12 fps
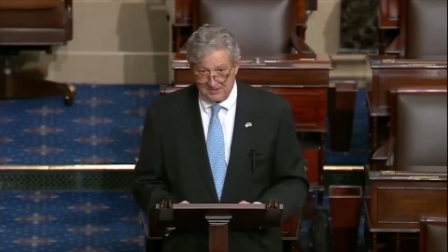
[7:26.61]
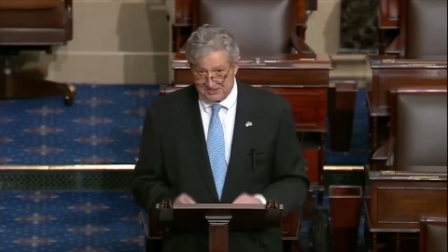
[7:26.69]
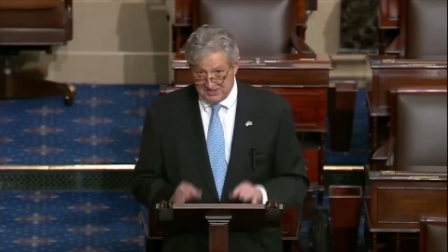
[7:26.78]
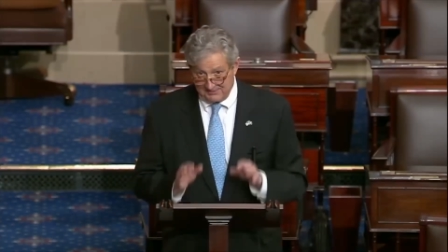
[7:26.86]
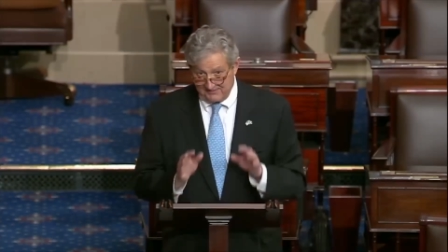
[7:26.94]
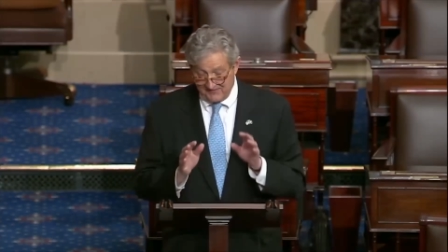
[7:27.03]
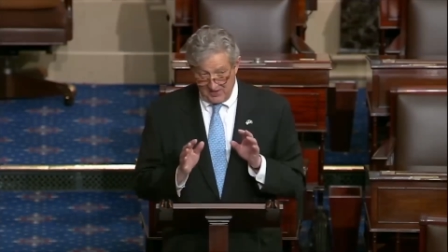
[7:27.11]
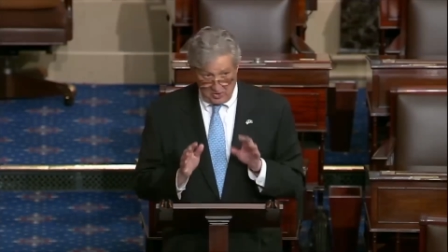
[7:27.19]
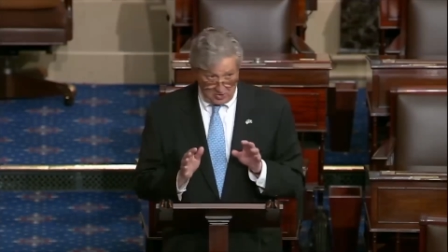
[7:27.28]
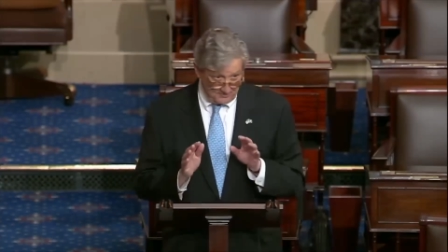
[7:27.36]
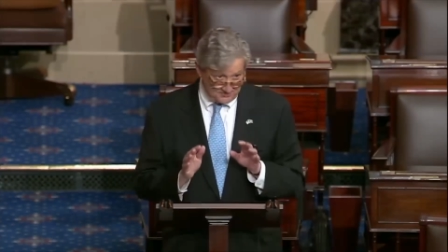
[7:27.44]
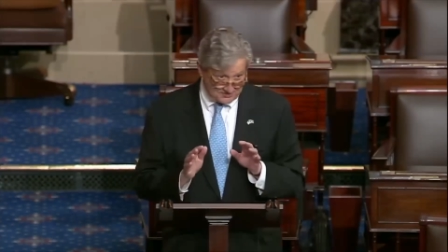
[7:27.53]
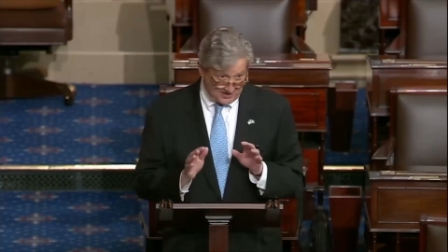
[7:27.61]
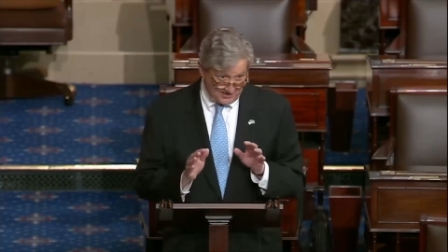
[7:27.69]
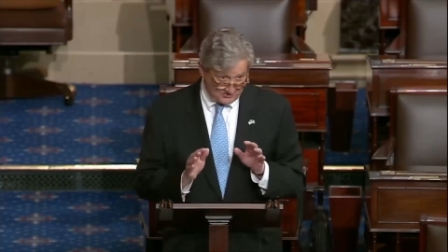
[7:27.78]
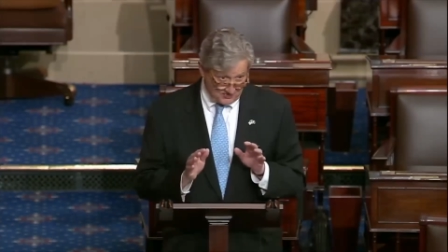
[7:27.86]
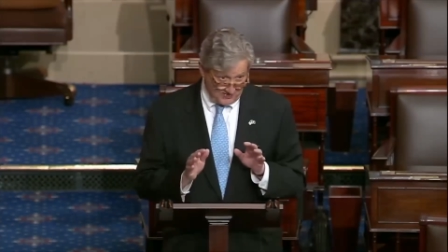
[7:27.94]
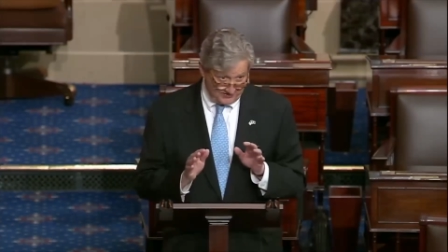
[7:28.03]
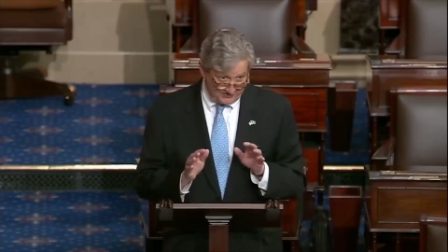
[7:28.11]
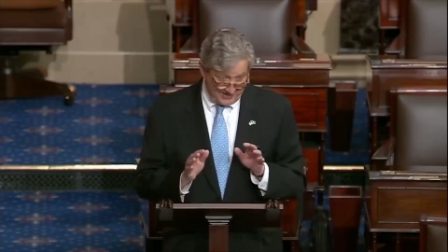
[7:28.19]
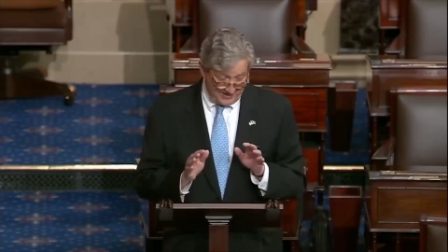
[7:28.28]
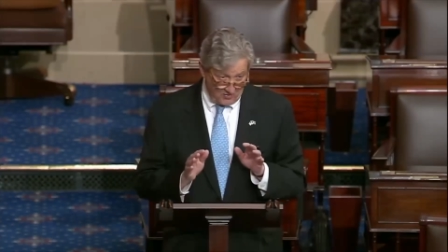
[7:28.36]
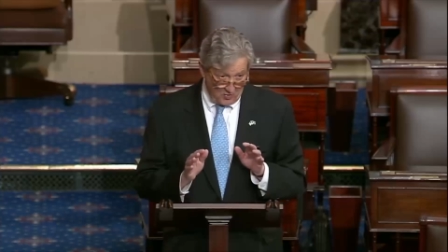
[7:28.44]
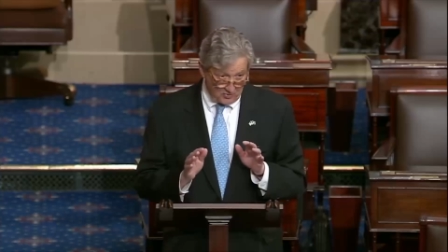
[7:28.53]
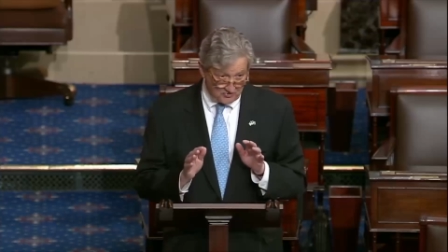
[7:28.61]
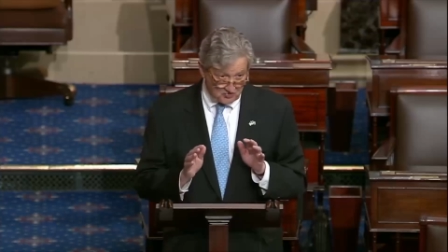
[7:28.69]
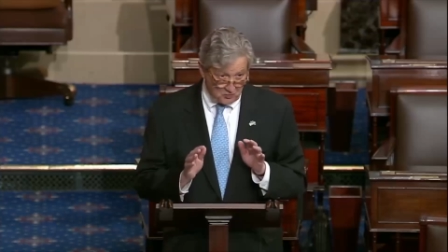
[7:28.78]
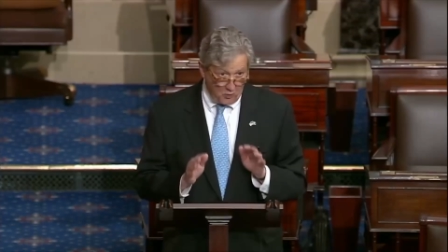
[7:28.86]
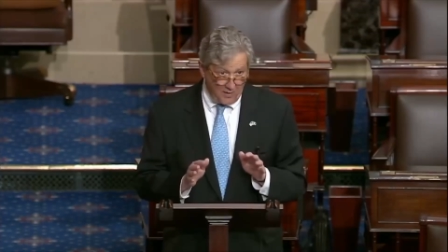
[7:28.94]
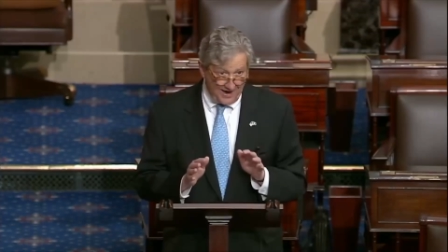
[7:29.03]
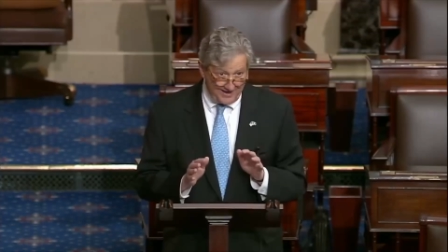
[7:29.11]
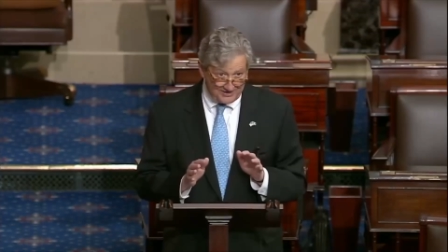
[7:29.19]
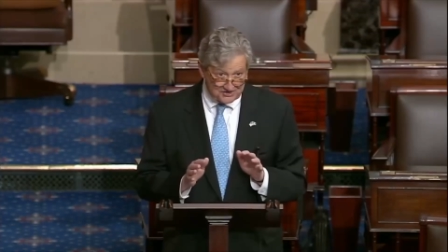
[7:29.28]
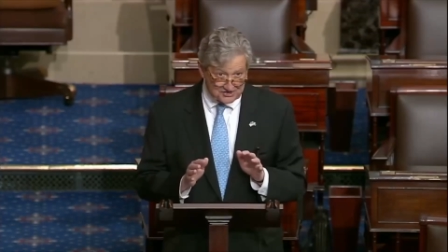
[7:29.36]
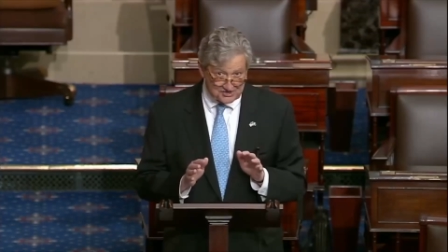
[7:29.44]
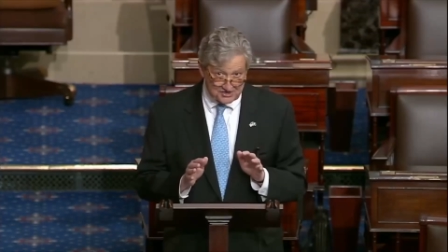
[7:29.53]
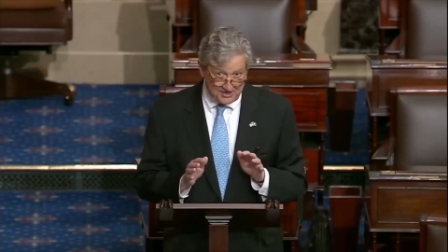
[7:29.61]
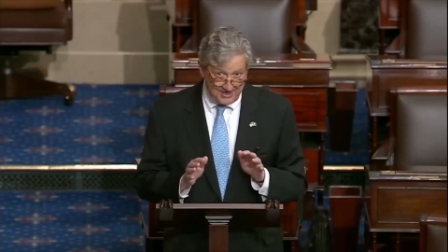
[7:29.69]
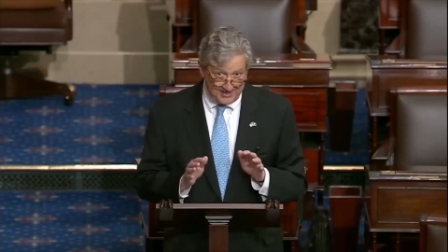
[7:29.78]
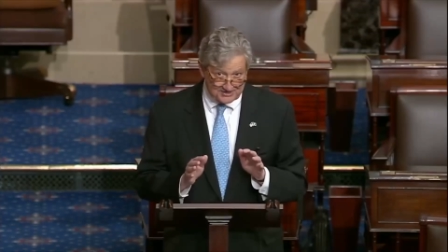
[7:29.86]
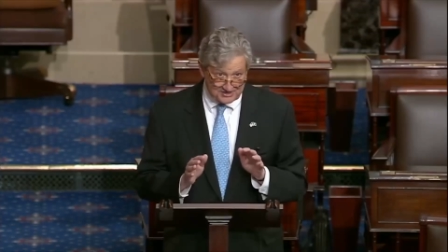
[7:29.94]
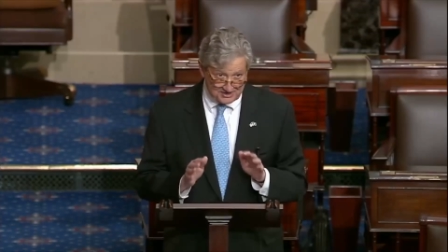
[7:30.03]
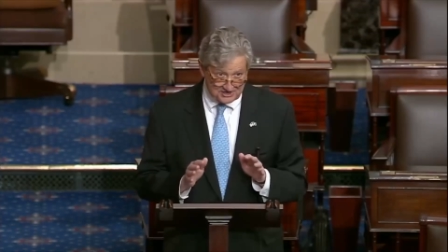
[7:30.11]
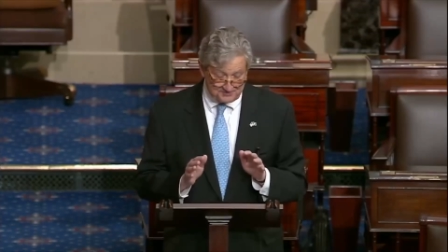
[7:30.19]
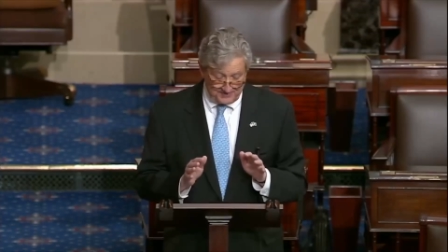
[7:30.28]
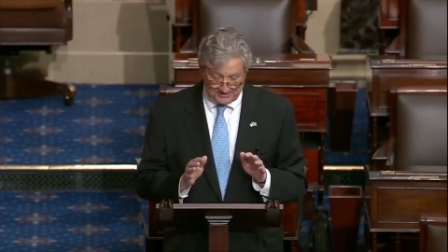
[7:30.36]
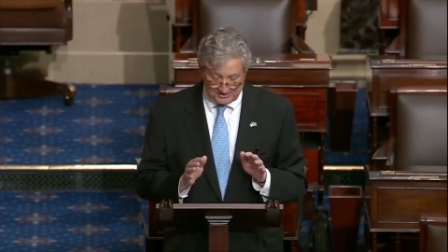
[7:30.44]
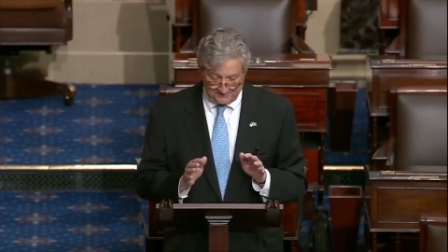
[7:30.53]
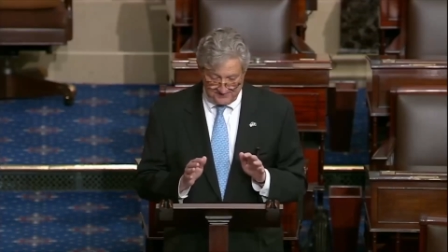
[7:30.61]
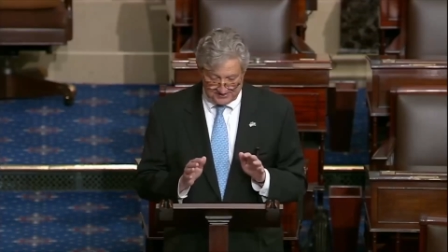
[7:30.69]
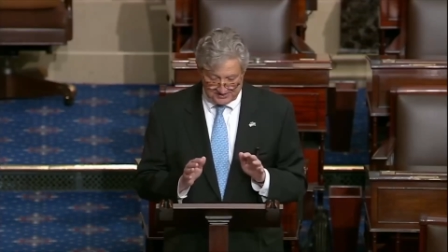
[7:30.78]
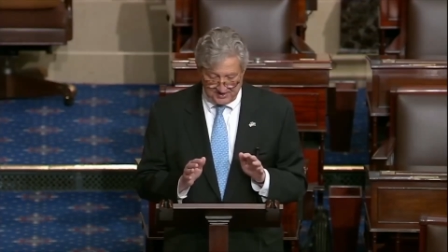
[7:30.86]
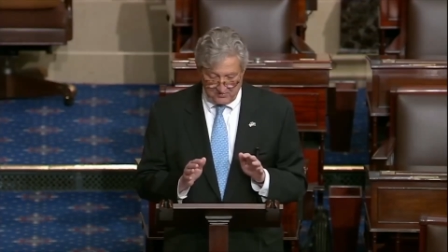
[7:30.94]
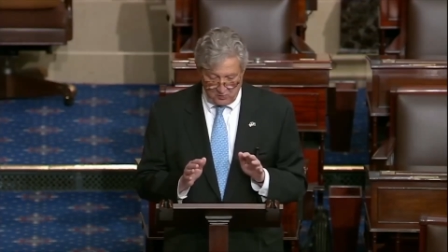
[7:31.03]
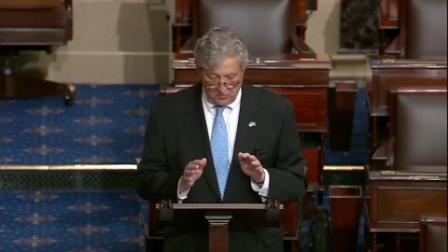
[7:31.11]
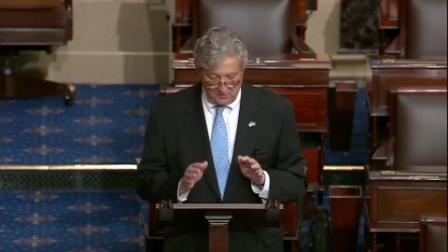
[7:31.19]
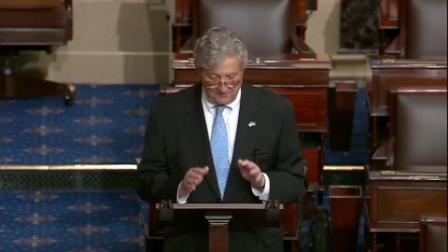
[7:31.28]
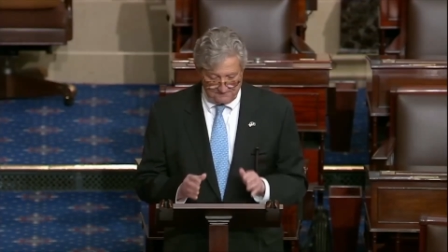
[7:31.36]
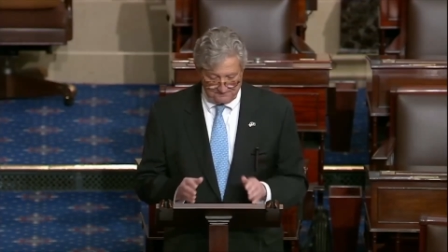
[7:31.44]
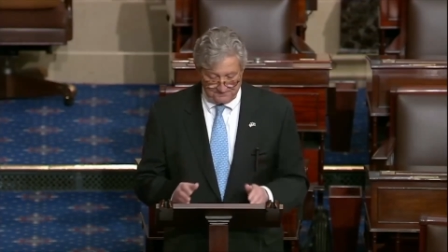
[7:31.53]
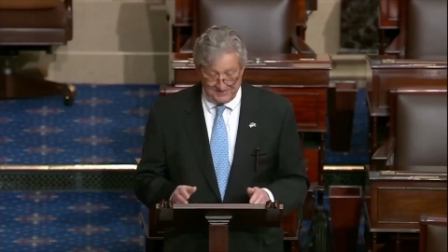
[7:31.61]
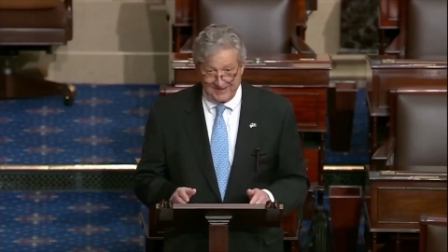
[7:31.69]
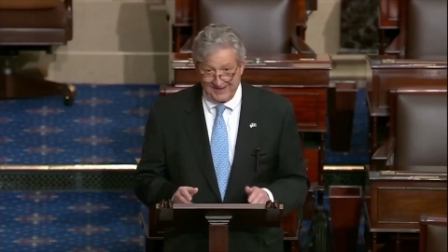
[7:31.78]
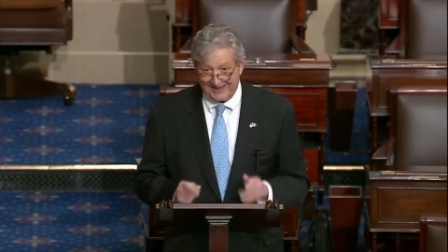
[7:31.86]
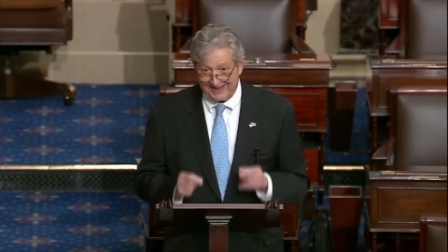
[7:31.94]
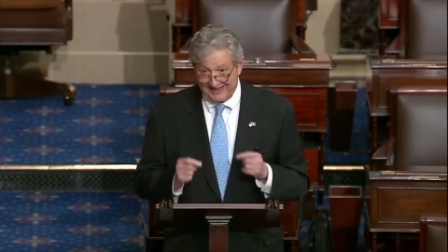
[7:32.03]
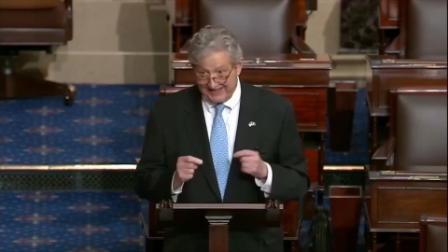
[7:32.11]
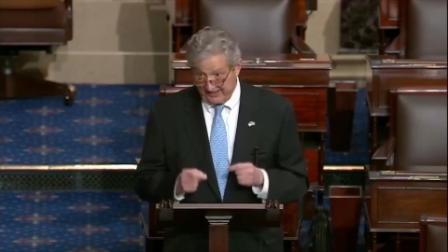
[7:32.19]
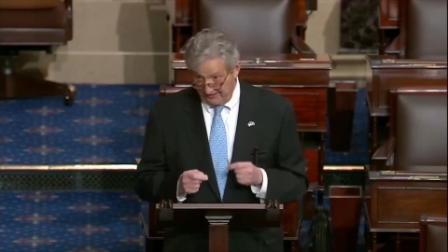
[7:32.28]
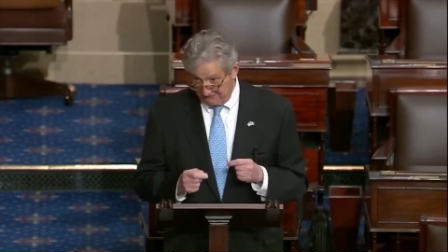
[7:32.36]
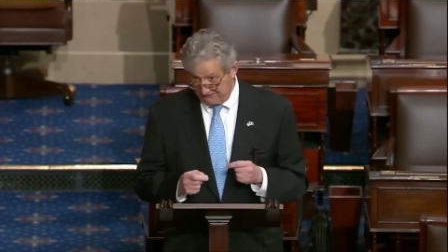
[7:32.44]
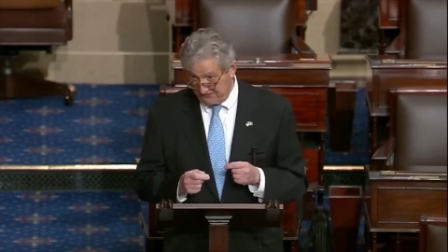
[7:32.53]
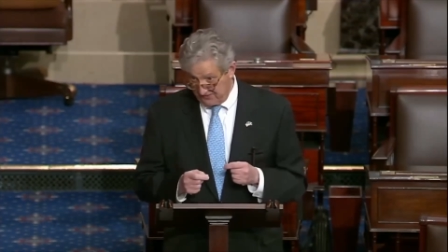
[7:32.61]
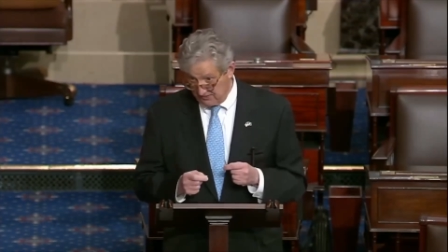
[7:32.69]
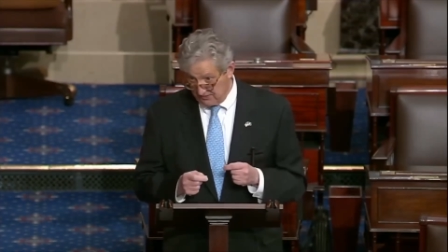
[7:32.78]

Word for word: Some of our herbicides right now are twice as expensive as they were, if